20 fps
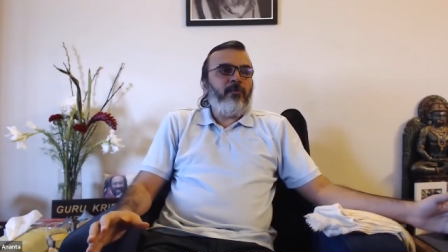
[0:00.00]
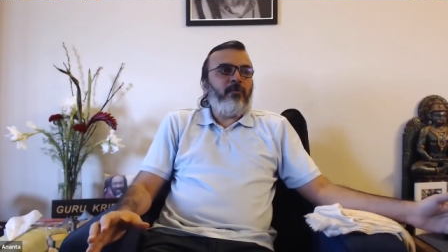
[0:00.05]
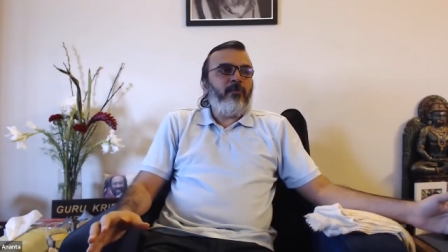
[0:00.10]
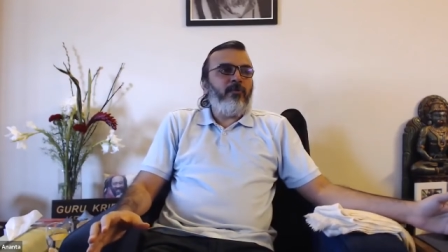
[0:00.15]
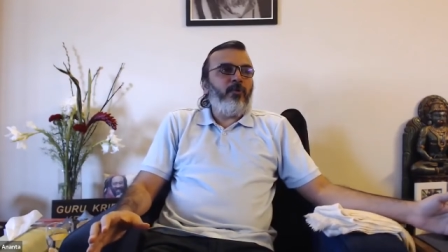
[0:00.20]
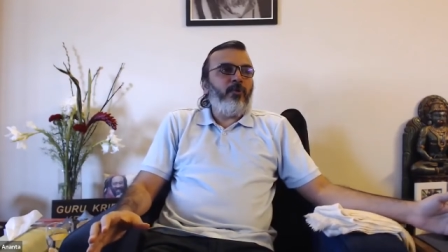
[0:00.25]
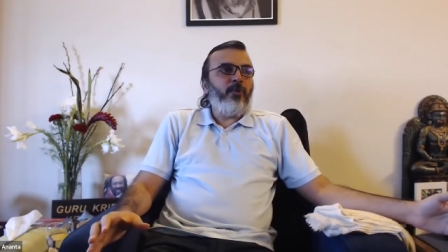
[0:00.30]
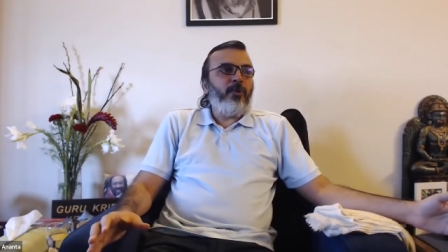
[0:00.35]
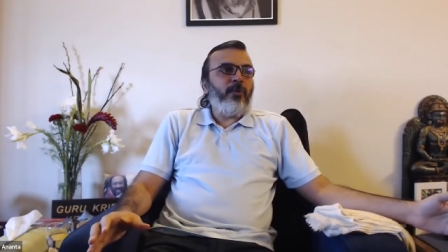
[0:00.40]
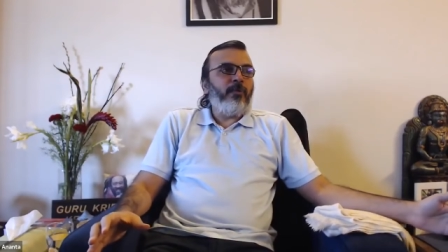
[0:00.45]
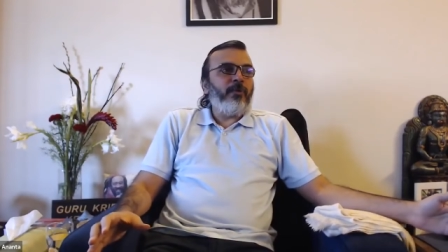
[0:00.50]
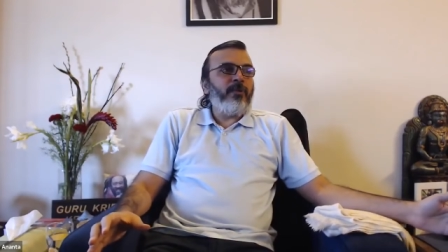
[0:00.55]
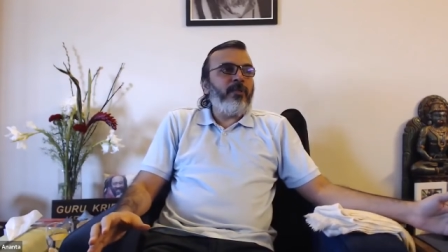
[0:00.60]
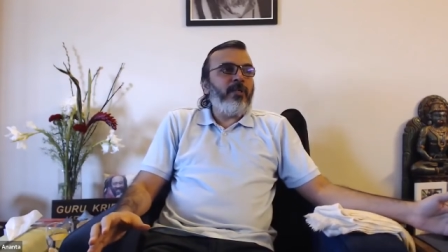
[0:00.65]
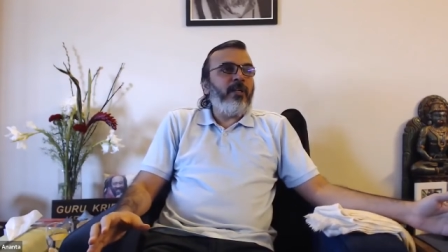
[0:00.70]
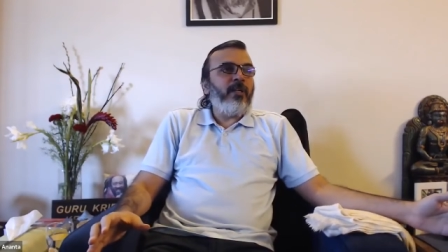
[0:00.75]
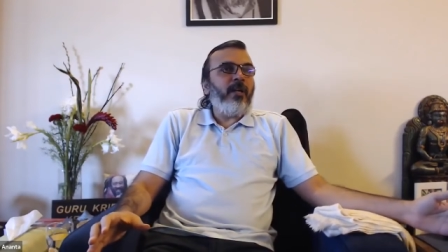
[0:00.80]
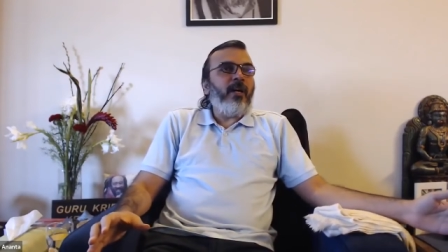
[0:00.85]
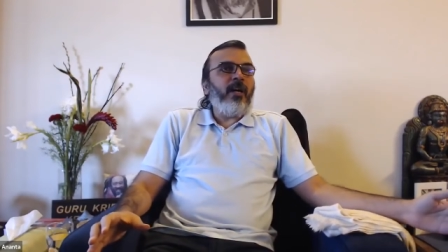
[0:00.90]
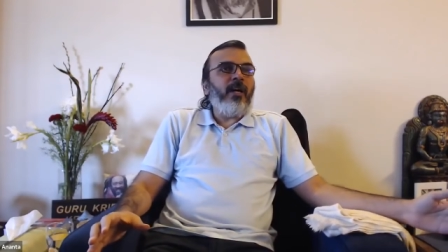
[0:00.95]
to
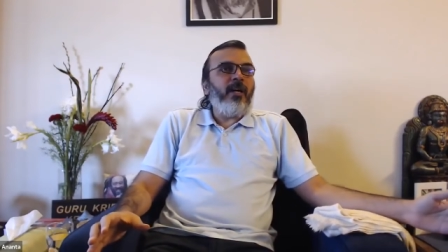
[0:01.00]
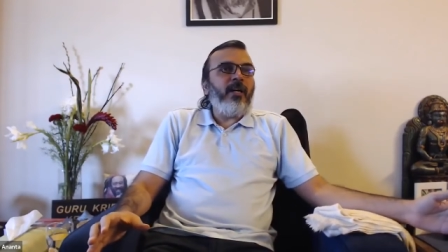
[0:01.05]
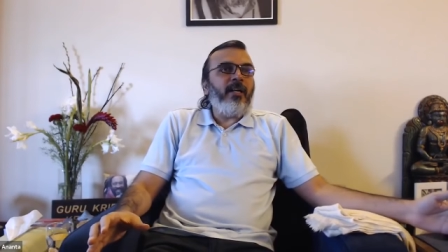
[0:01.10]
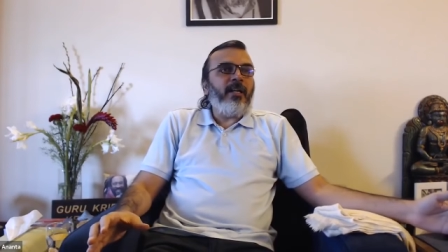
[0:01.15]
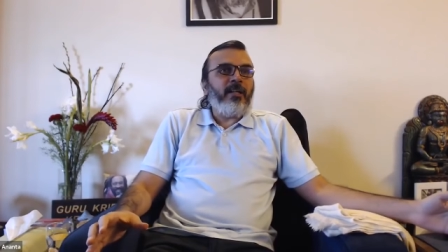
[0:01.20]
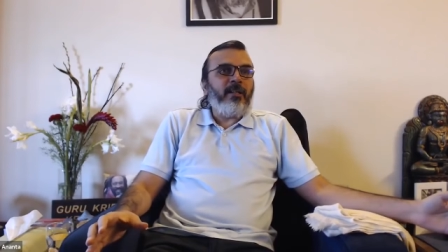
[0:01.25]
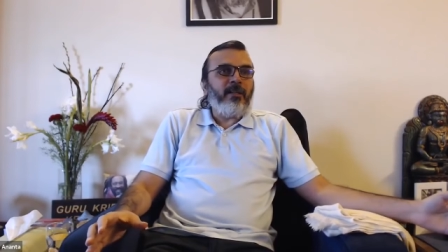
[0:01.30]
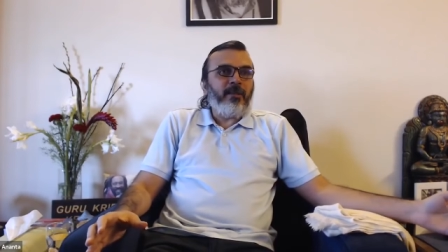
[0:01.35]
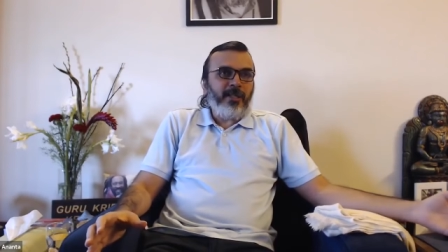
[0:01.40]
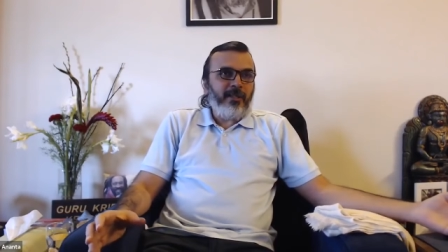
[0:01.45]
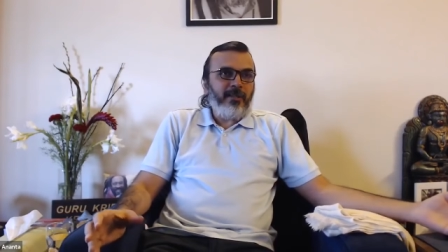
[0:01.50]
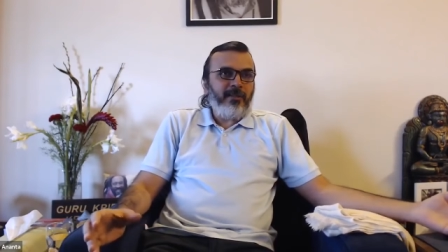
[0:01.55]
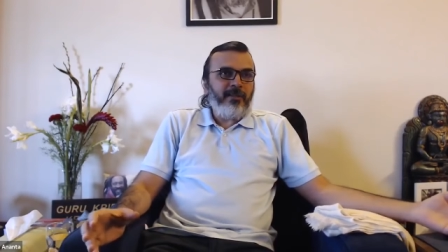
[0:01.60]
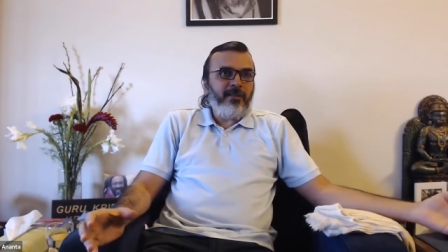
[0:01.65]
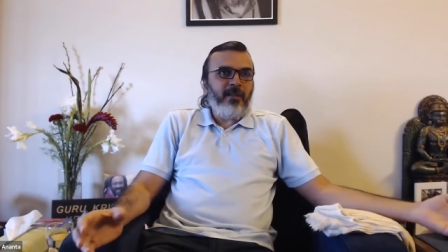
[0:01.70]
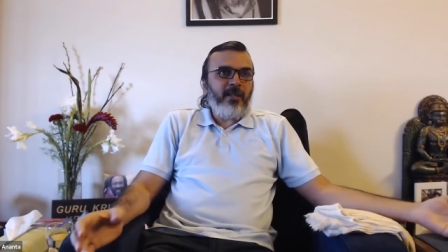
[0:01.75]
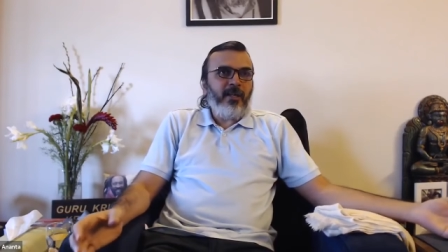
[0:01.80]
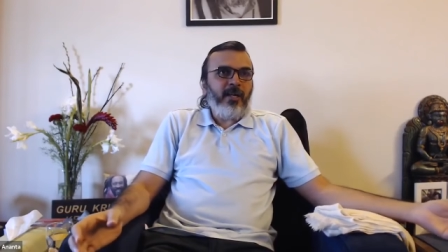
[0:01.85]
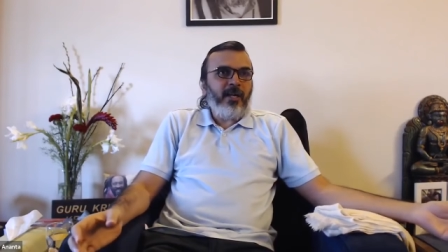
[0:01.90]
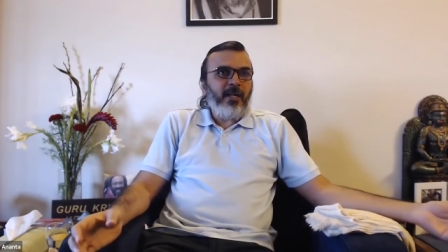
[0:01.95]
represent I, that is
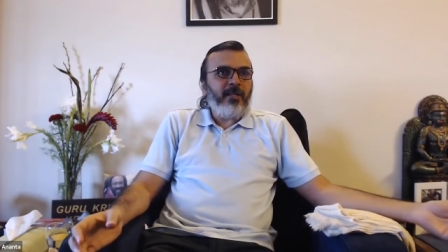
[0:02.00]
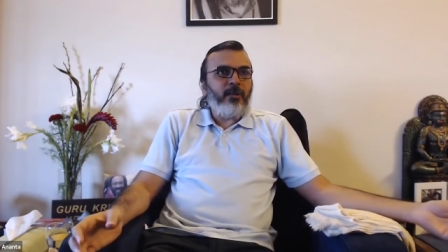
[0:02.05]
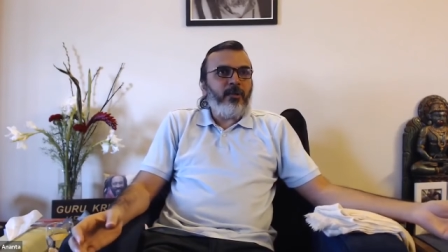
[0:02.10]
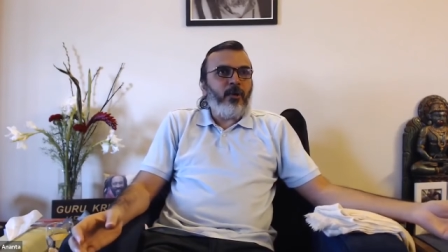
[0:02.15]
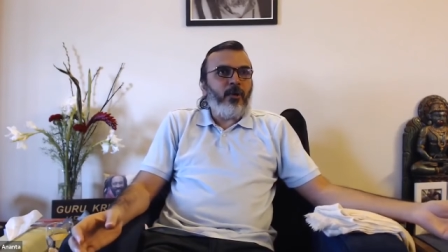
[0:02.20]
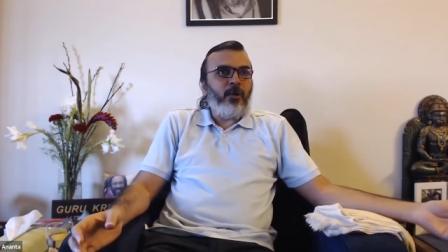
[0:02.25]
the I thought.